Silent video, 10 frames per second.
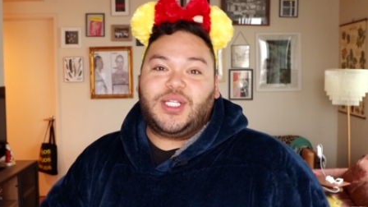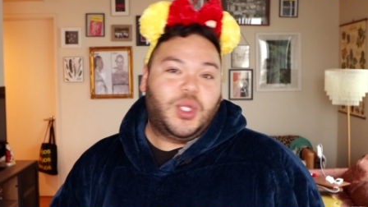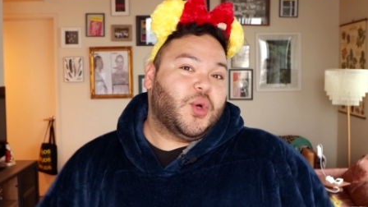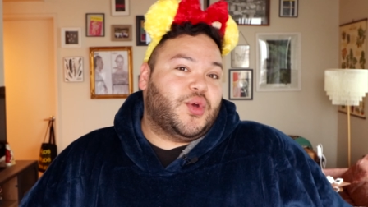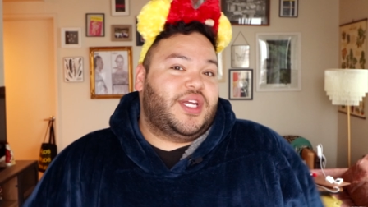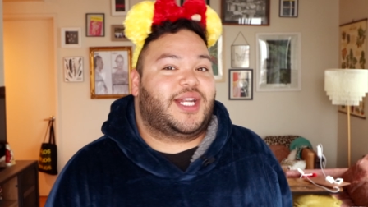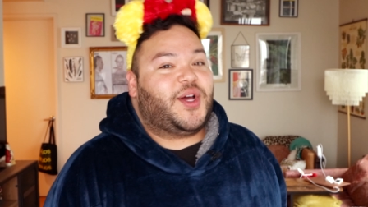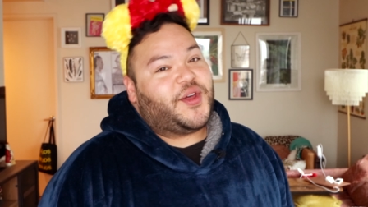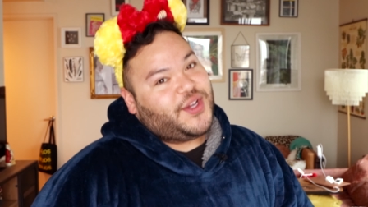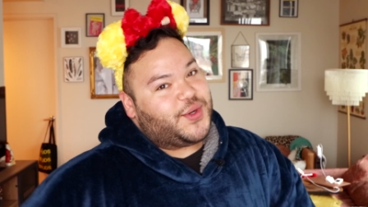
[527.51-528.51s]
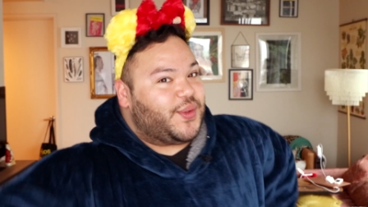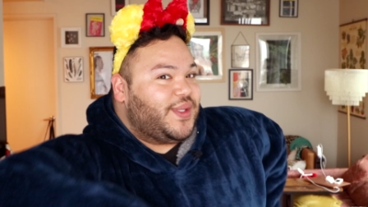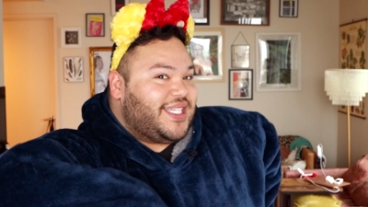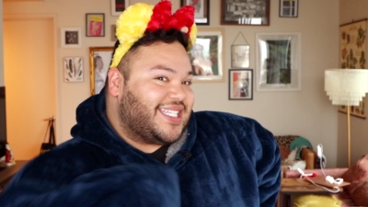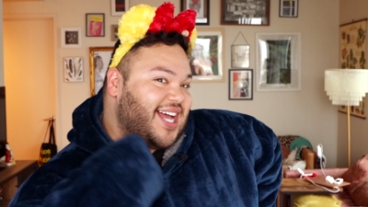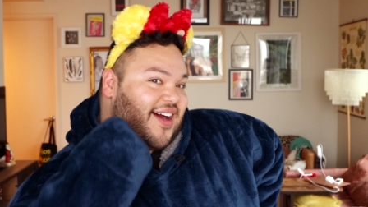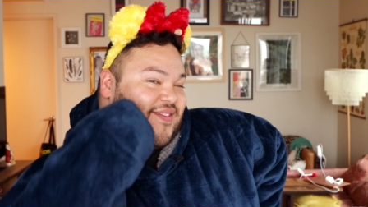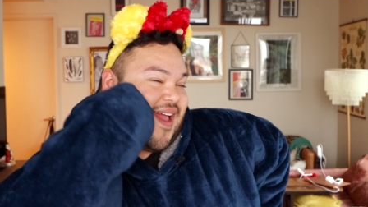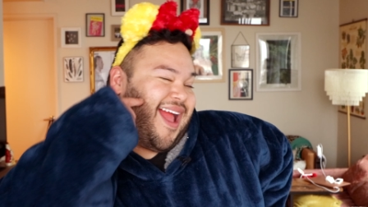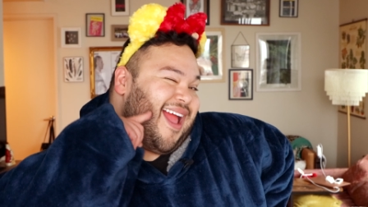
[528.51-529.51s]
glory, and all the cool stuff.